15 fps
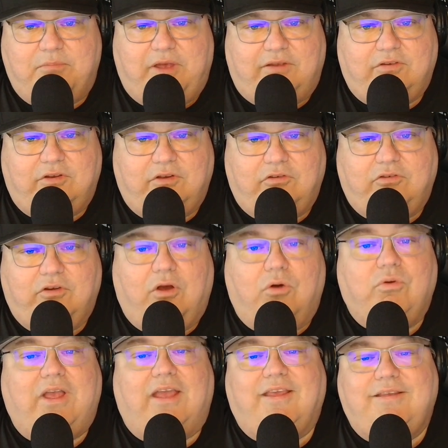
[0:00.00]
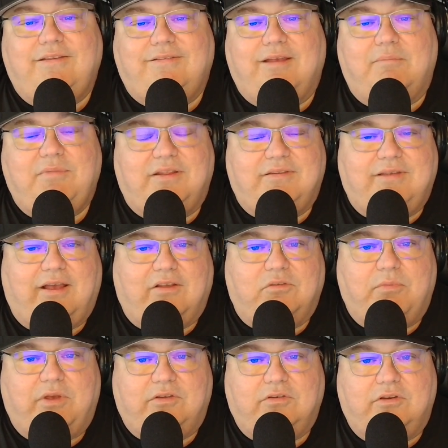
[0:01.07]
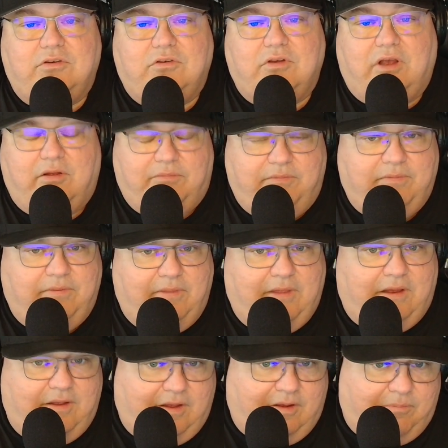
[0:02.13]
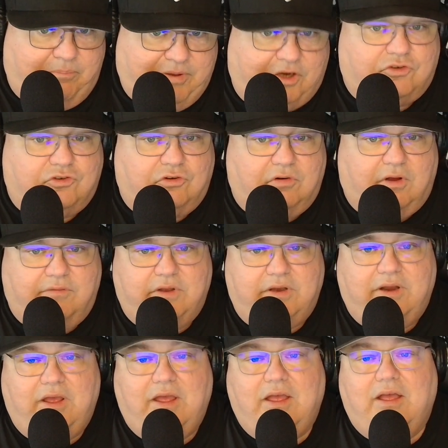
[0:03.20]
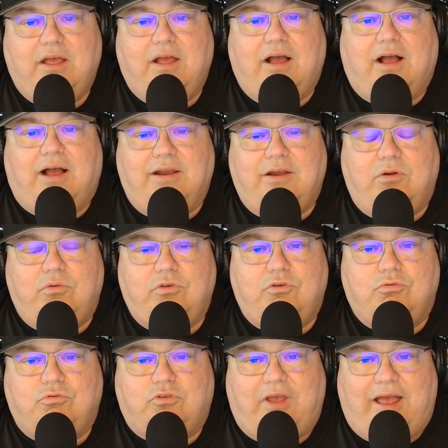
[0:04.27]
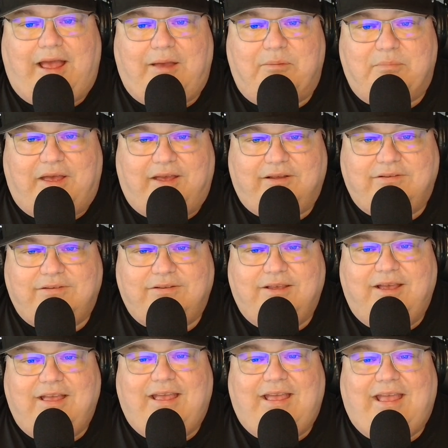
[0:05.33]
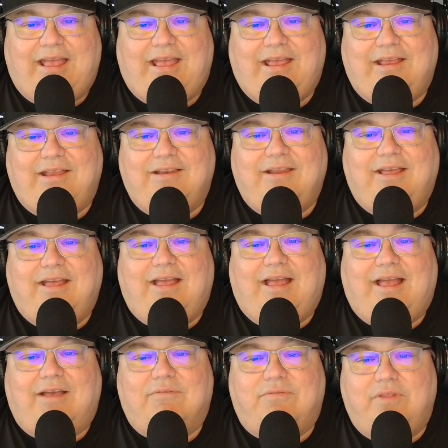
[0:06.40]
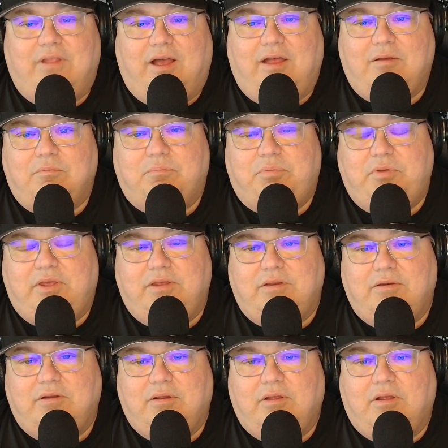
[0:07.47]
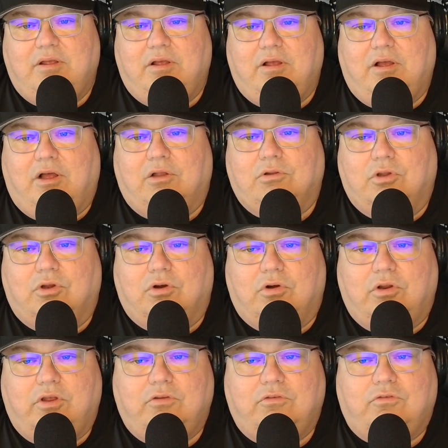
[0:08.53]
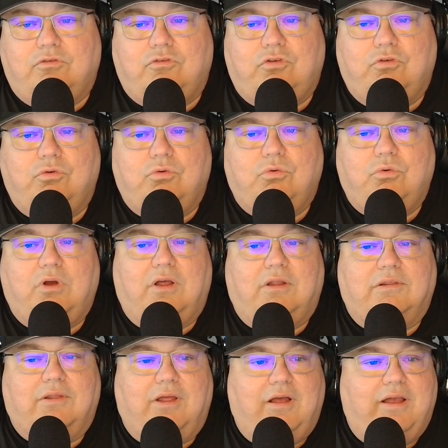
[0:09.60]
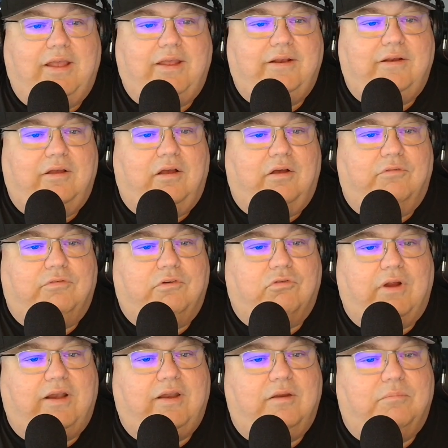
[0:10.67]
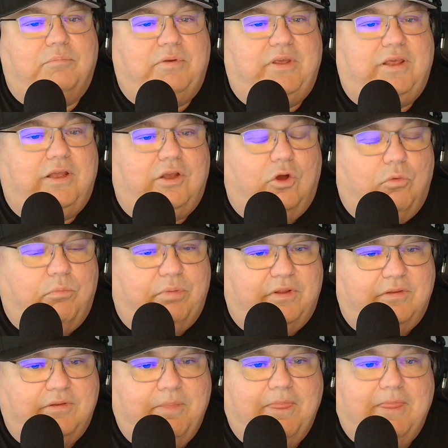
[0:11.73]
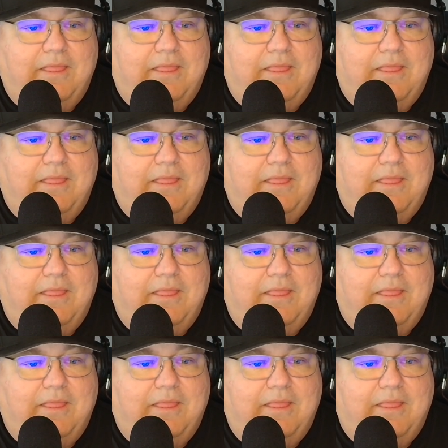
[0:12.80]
message? Okay, he sent me a text message, a, a, a picture of it. I don't use Amex, and have not been alerted to a line of credit being opened.